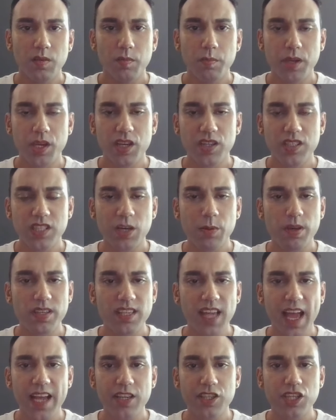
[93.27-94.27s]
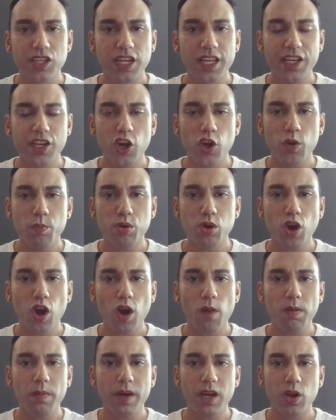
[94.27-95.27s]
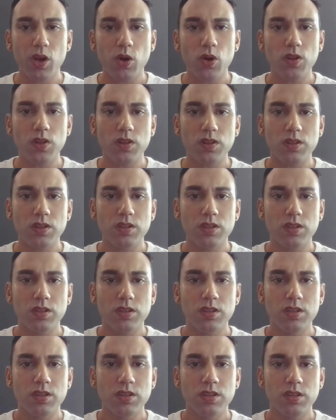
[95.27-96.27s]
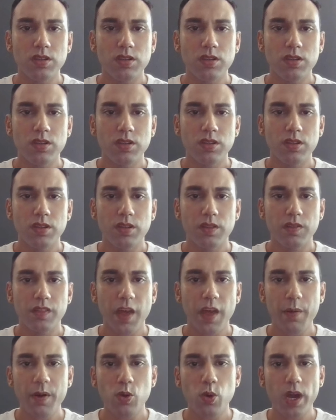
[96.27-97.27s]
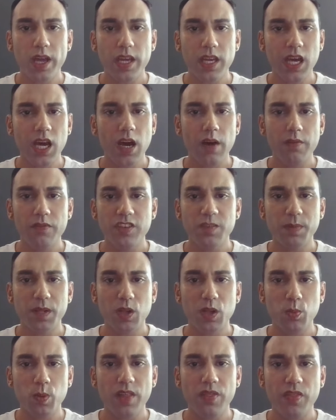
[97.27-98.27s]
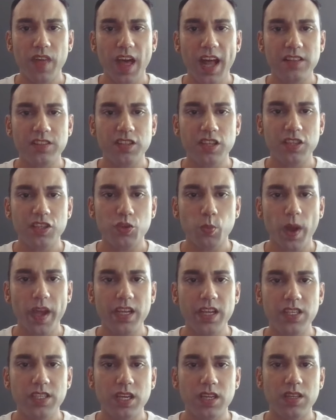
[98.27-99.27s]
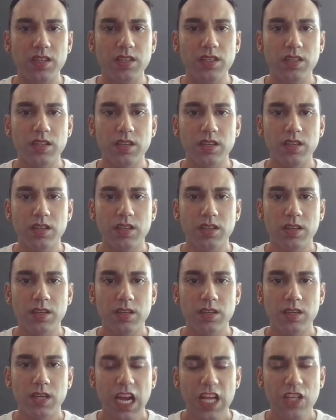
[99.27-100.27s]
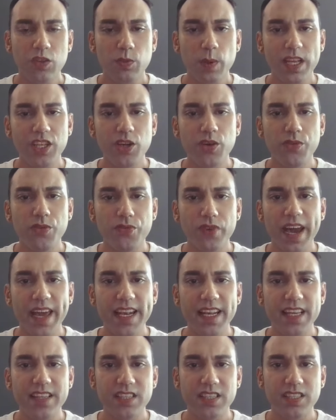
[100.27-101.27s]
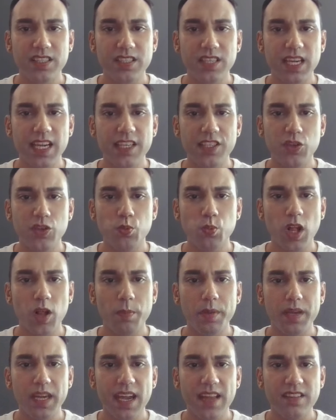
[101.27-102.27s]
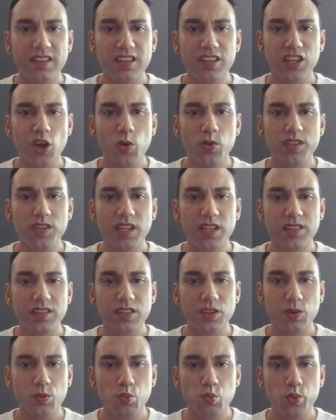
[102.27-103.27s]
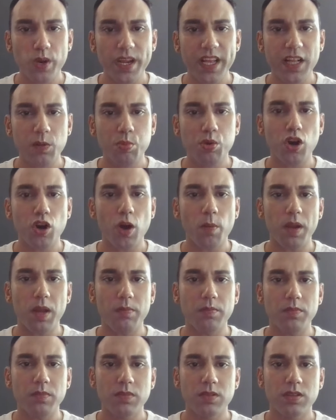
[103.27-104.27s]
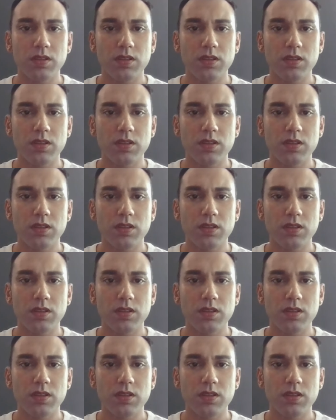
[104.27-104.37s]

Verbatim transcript: because there was actually no problem at all. They were quite comfortable with that situation, and when you finally succeed, you will begin to notice the real problem,